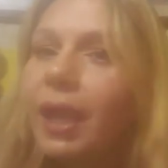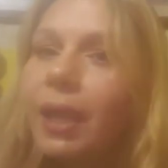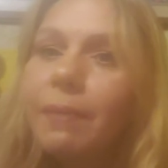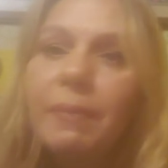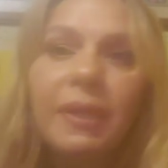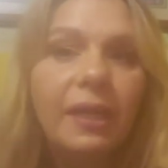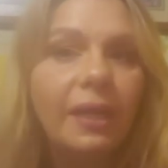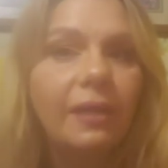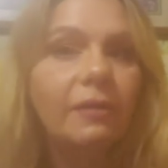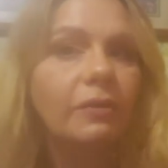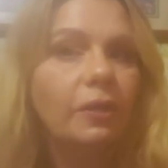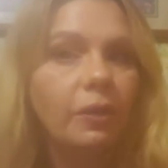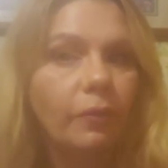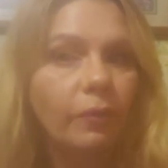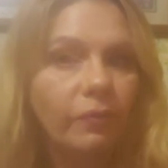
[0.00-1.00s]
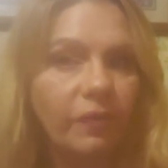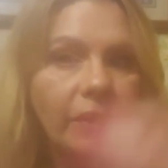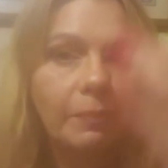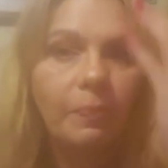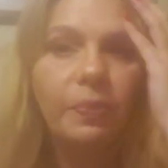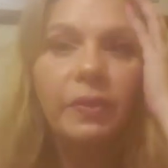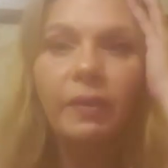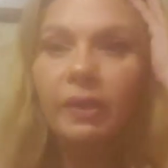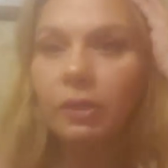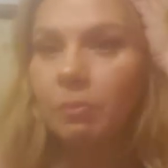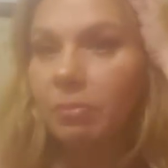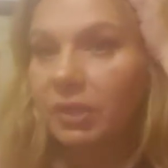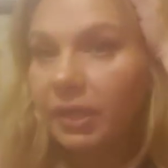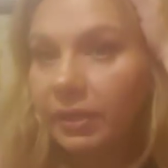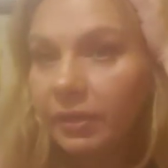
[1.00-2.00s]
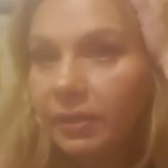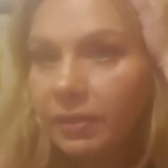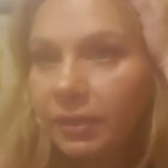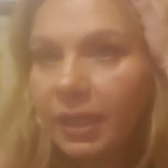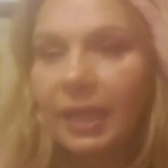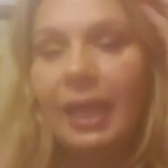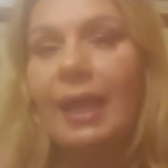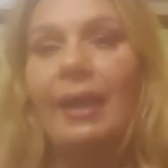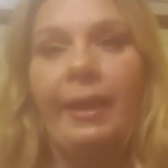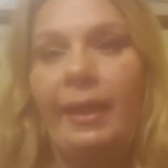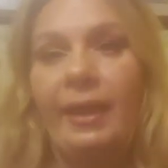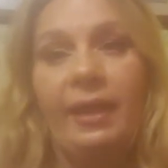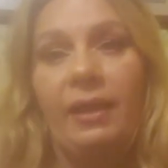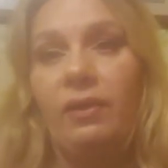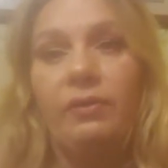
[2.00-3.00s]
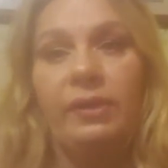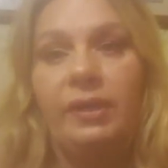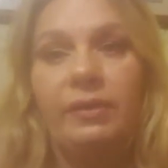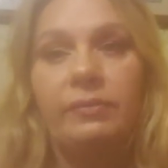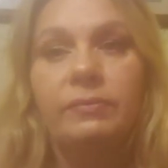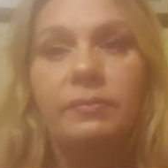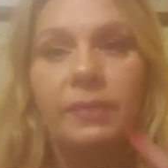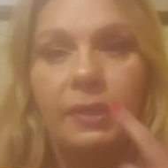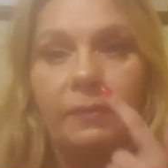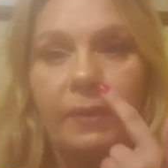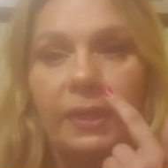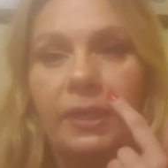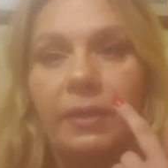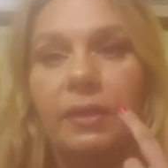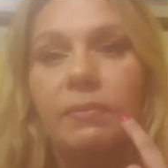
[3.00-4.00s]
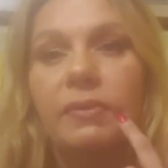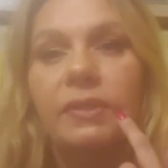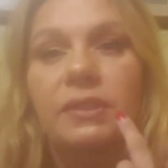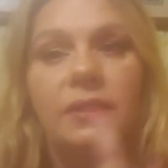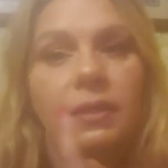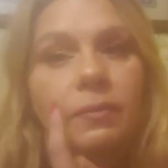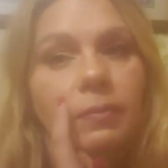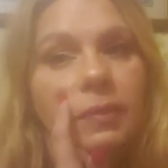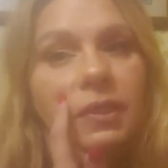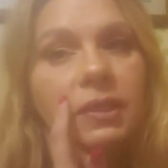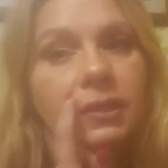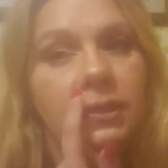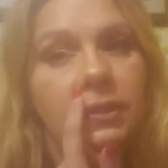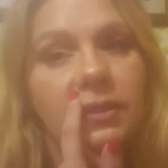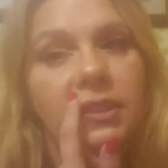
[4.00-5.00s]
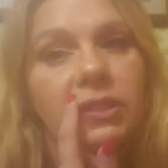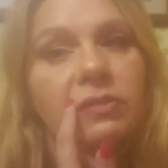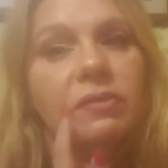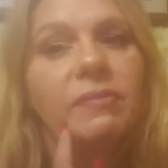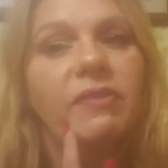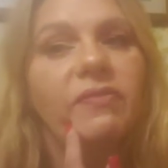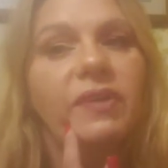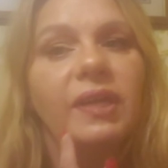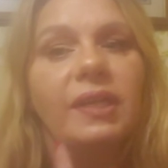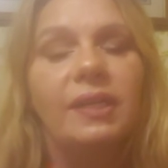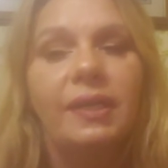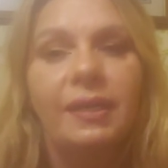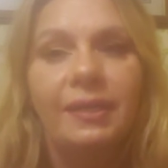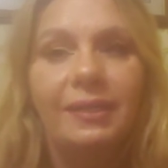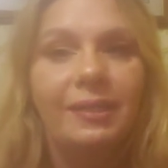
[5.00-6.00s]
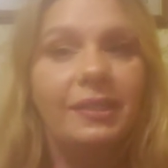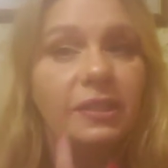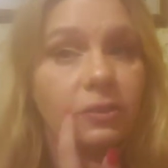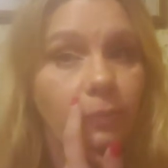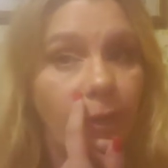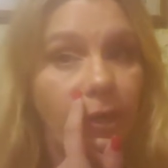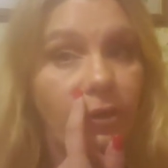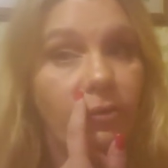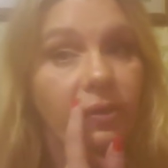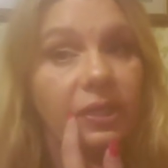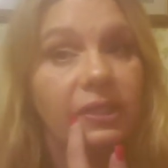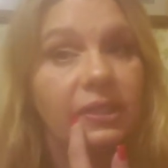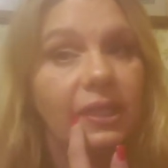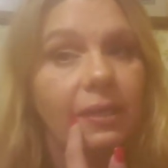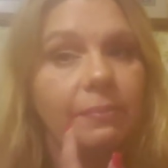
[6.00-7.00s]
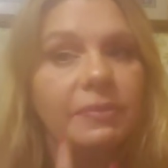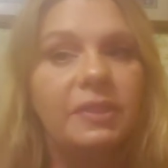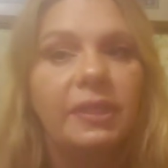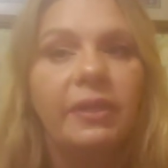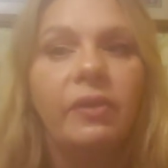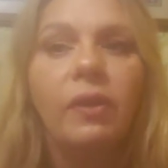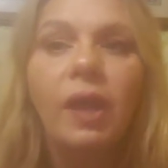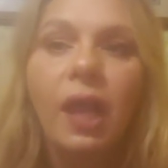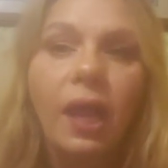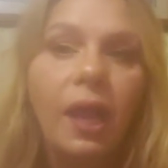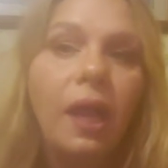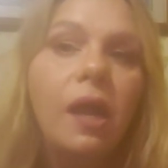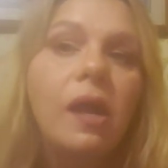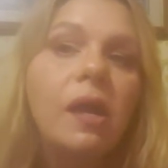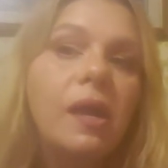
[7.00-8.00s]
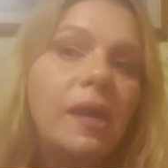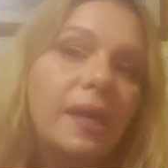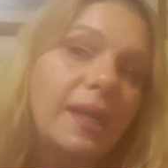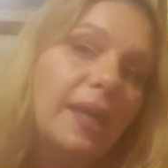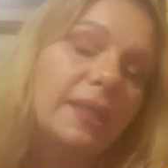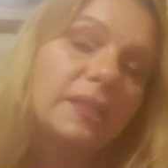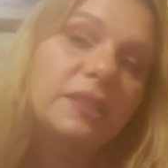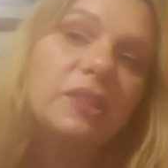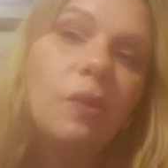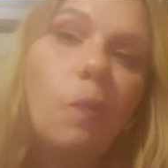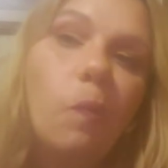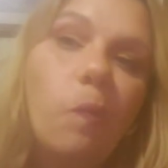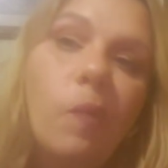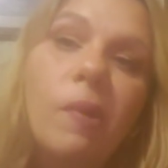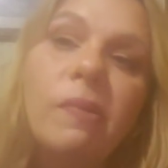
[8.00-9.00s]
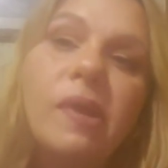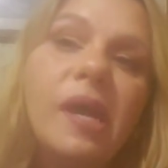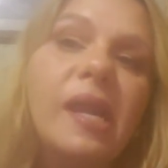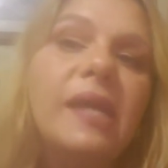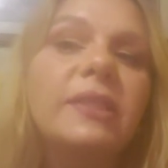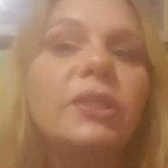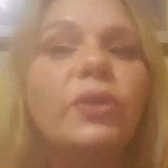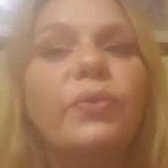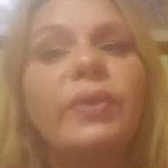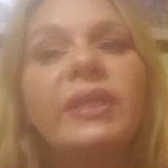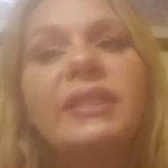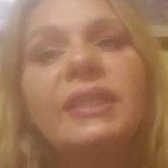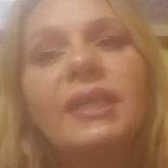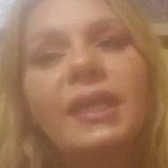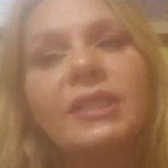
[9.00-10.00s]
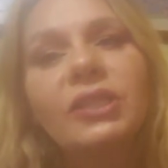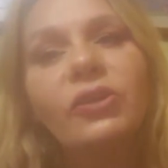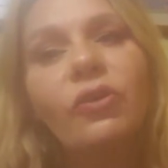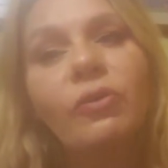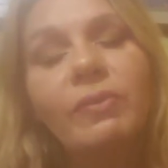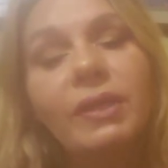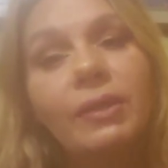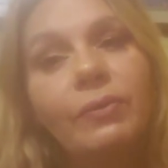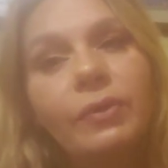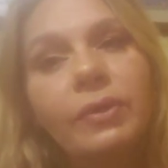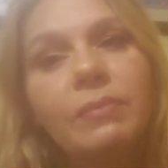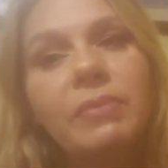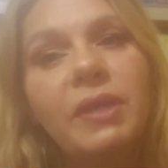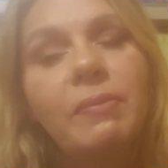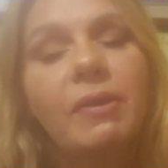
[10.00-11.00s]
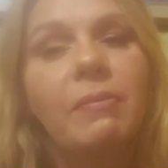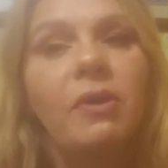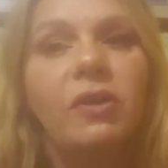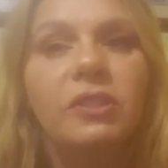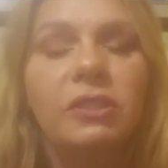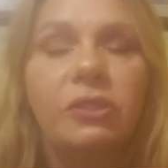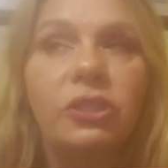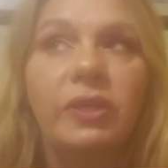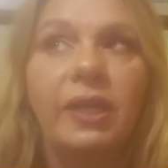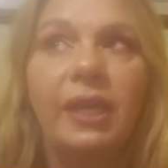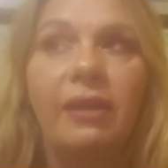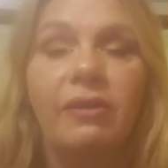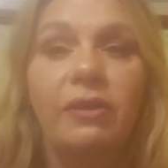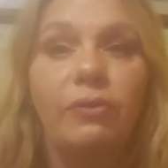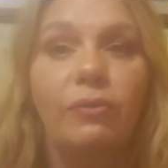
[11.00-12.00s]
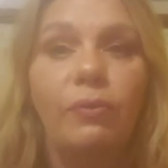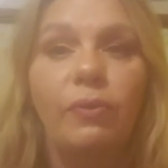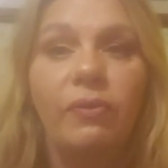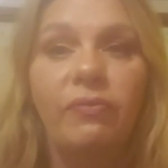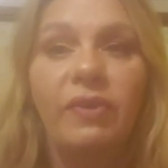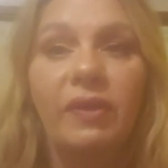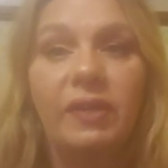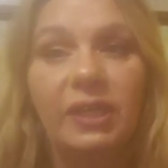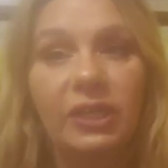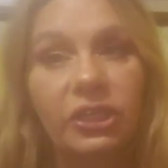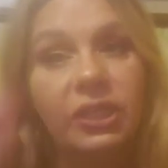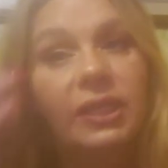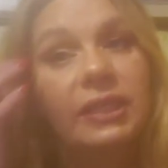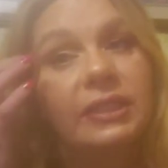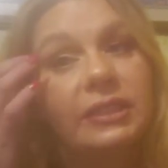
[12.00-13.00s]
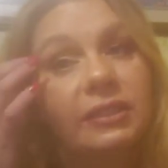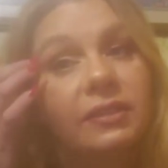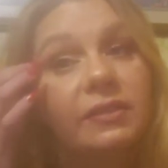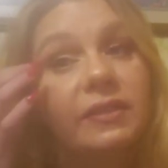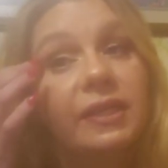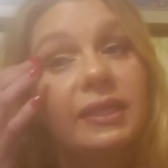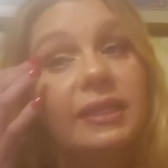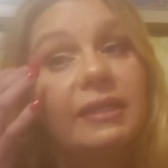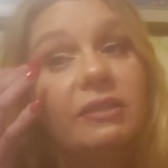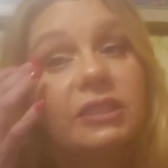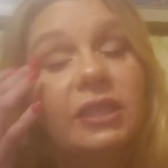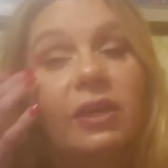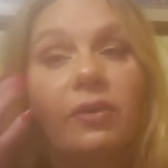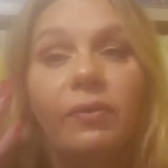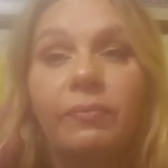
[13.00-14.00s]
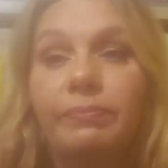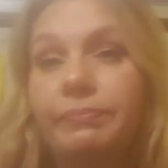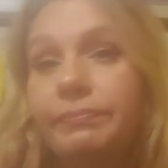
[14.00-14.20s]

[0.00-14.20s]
mean, I don't know if I'm blurred. Like, I don't know. And right here I put some, because these are my fine lines. This is where I crease up. So I guess I'm not as creasy as I normally would be, but I'm also trying out a new foundation concealer right now. So